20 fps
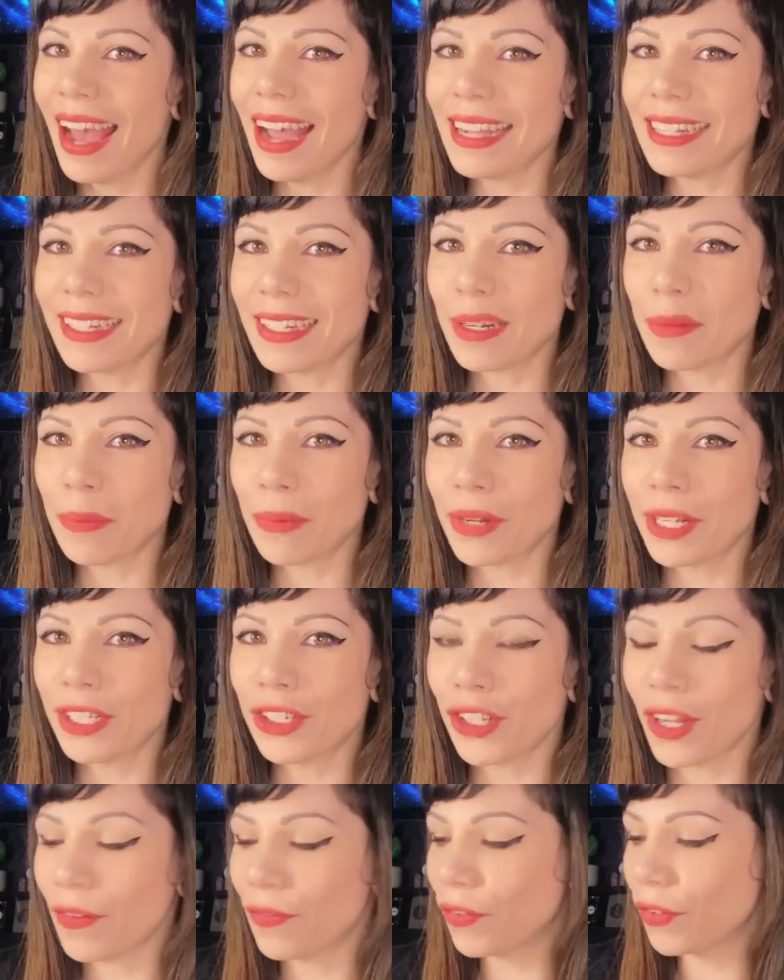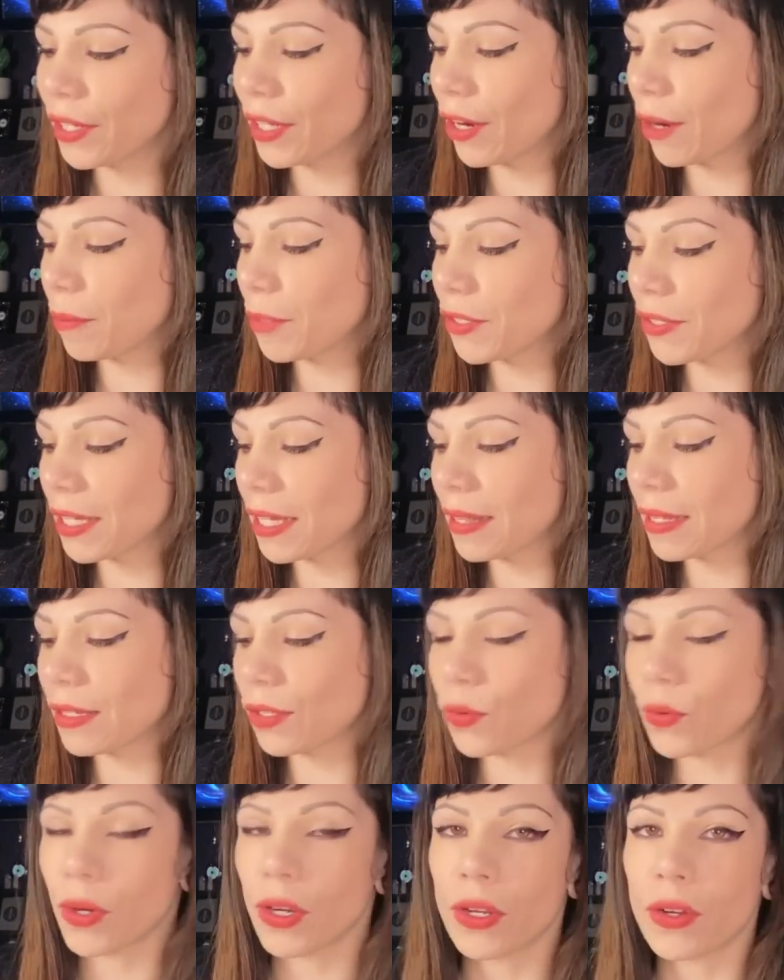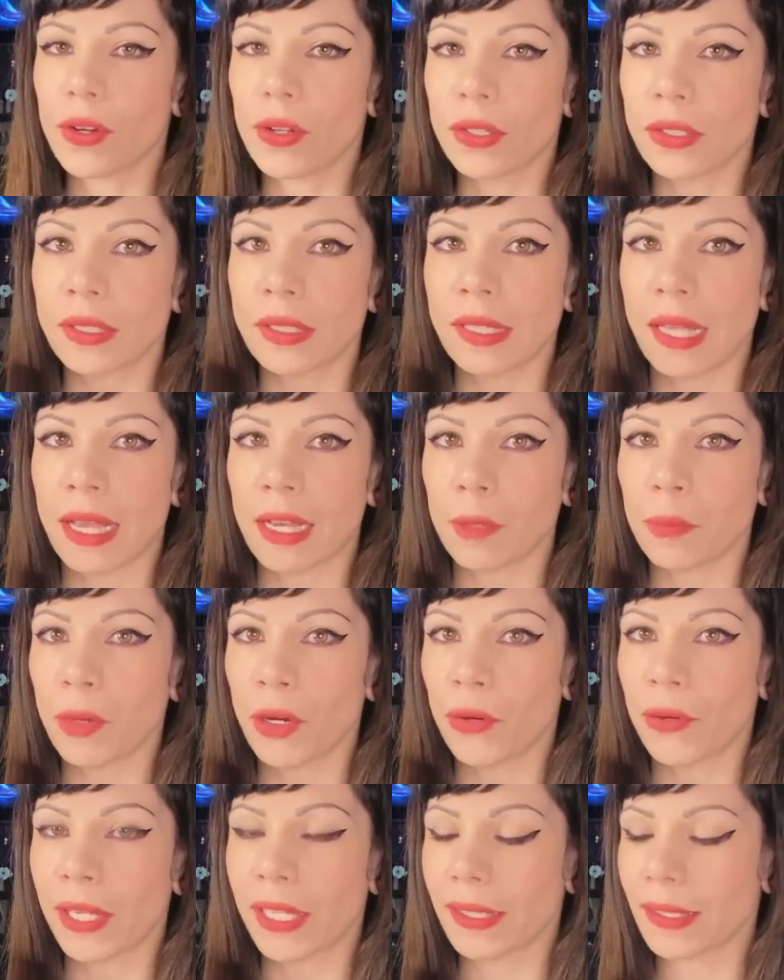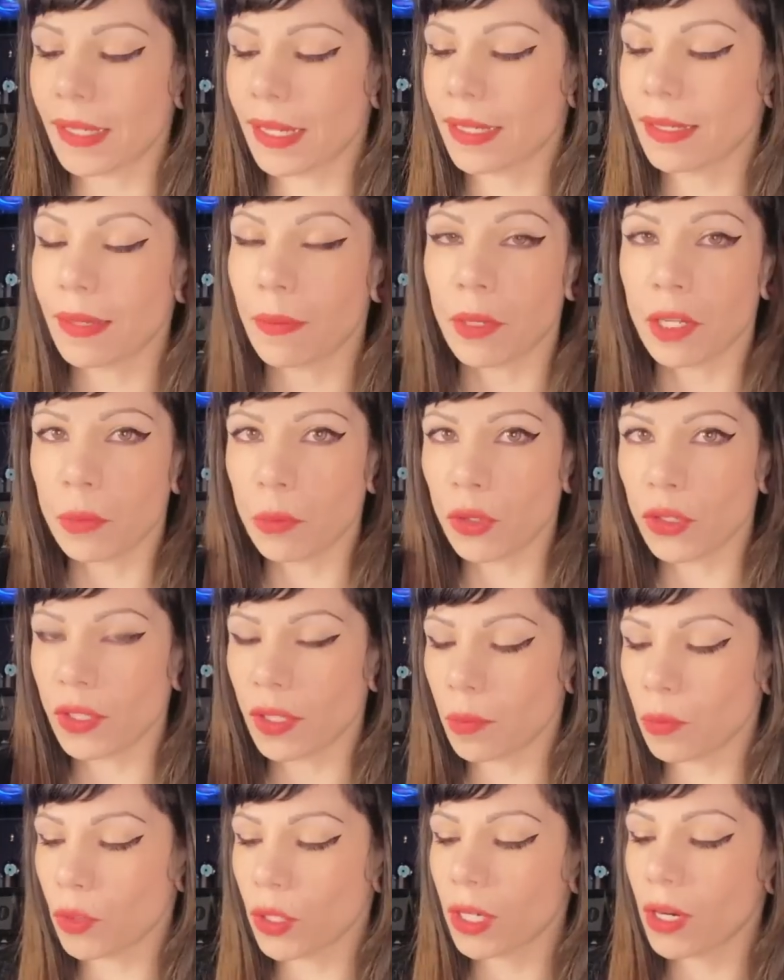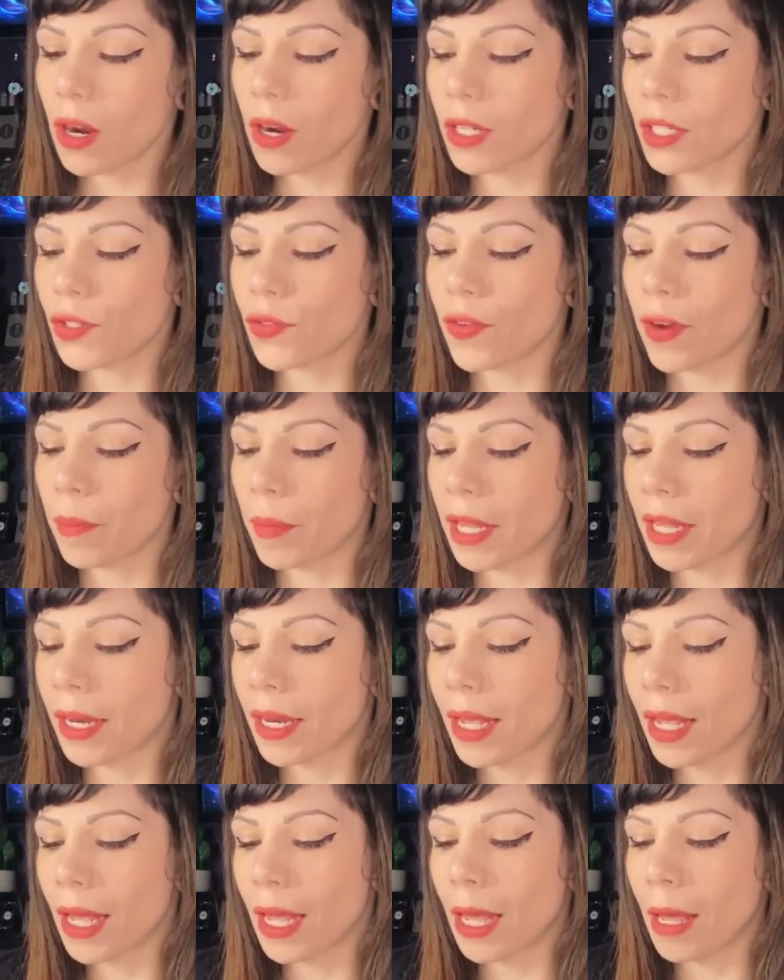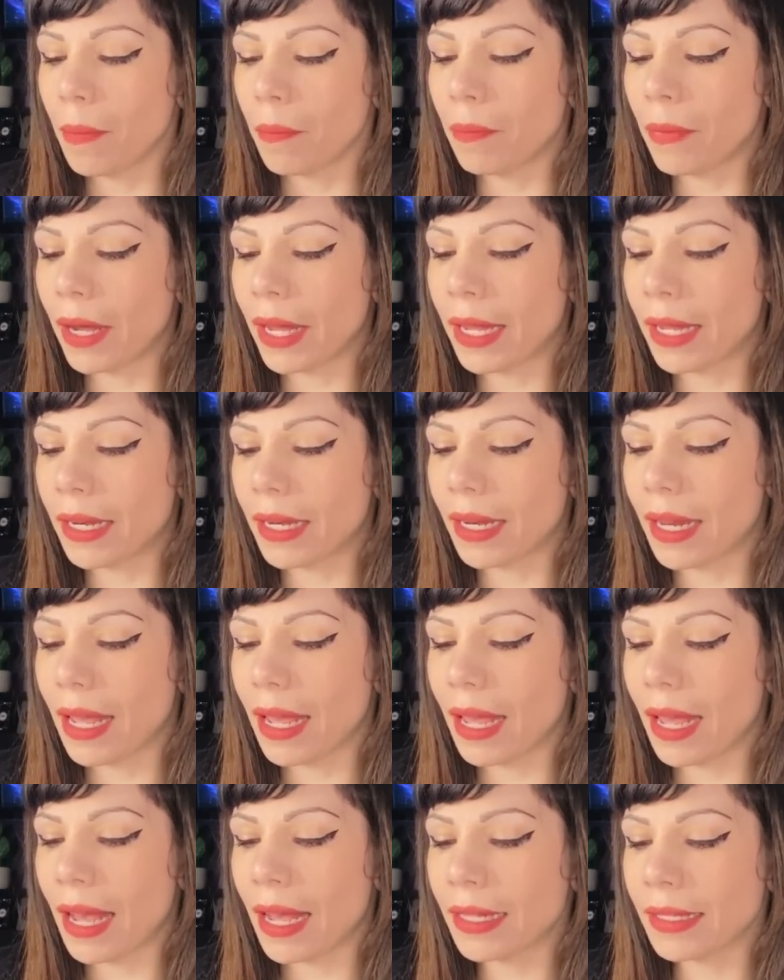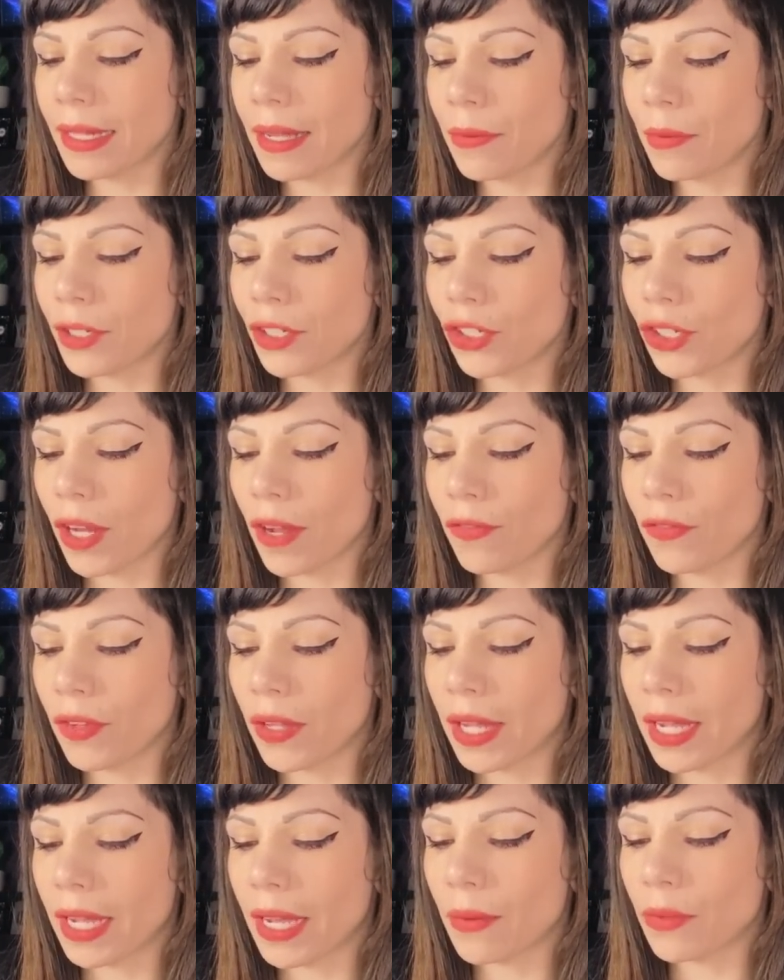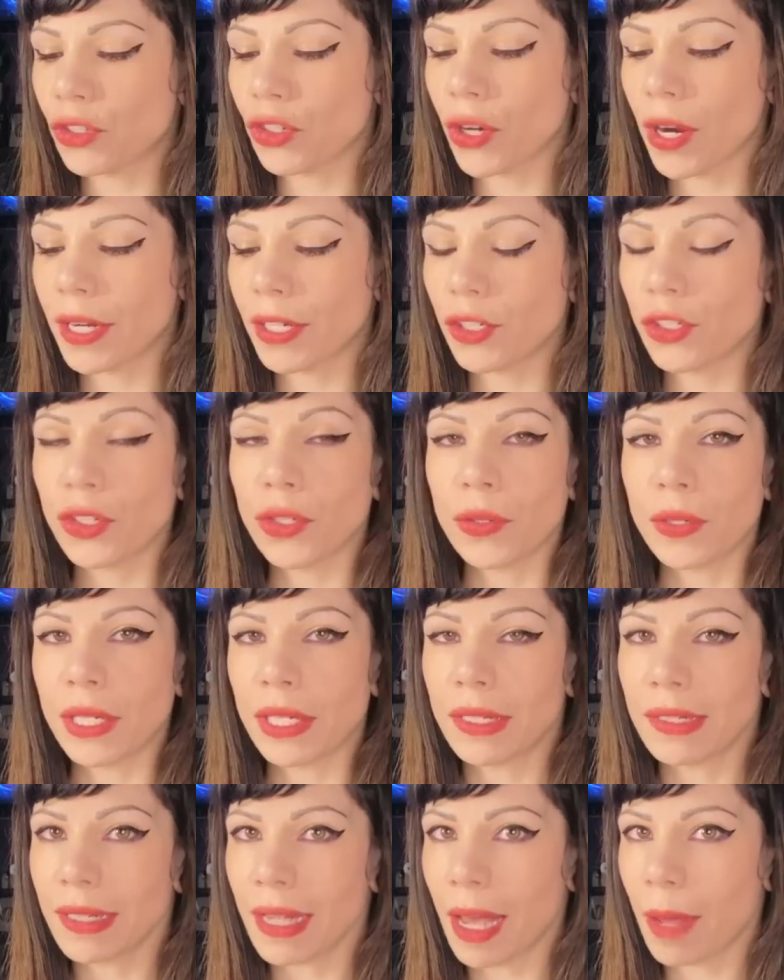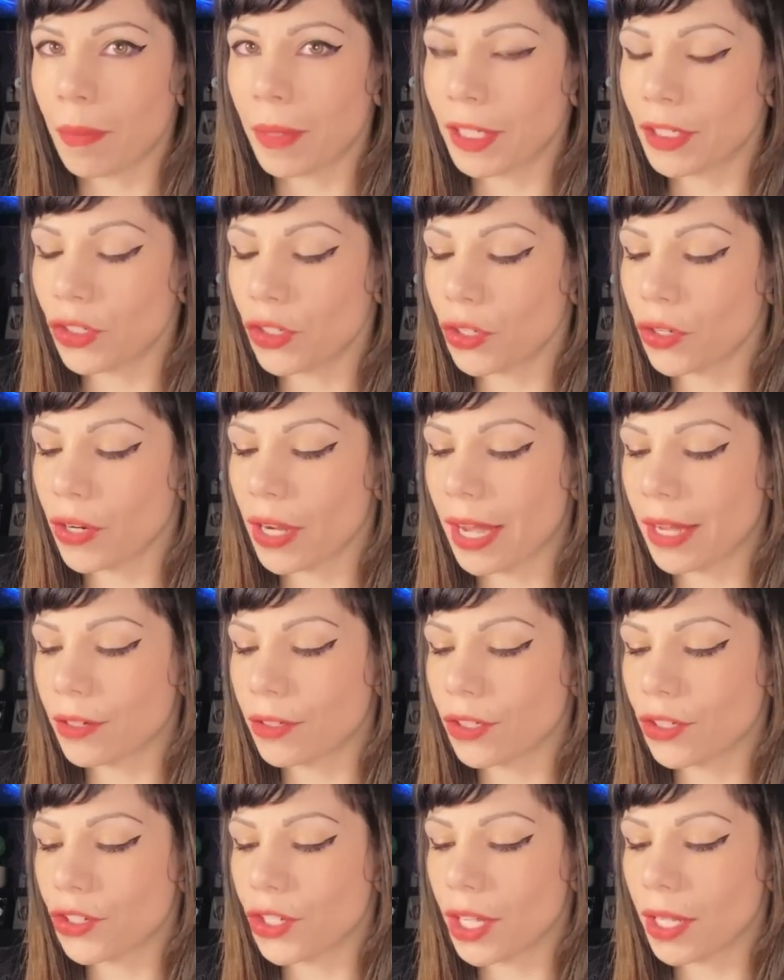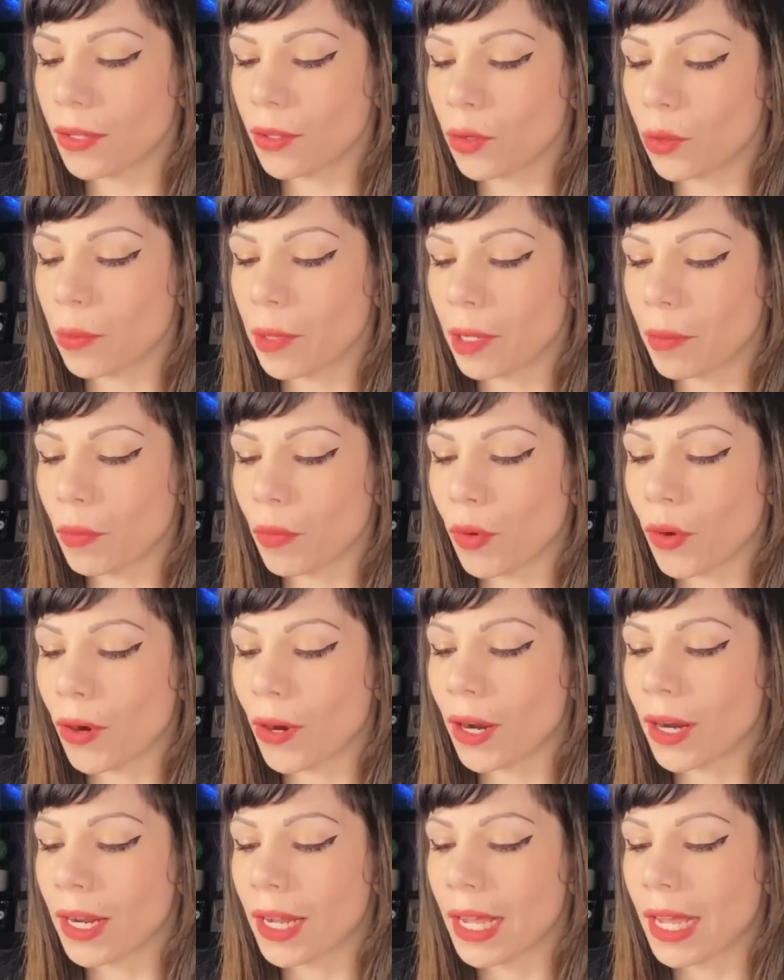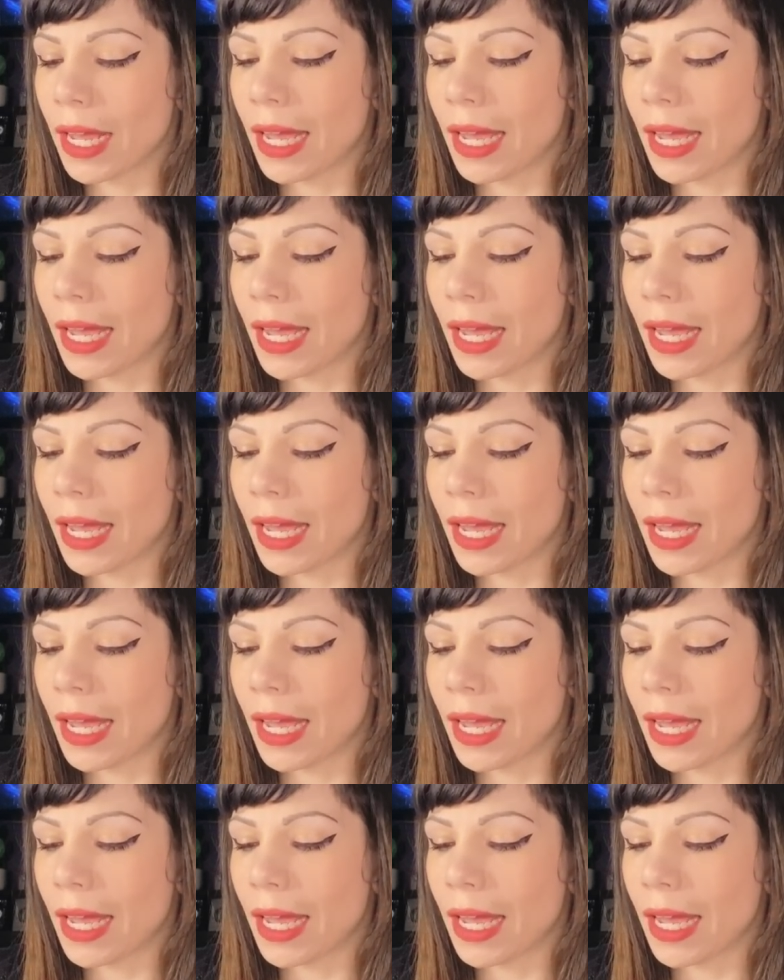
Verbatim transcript: I did a pre shuffle here. I'm using this Oracle deck Poesis. I'm going to pull some more cards from it. But as I was shuffling, I was trying to tune in, tap into your energy a little bit more.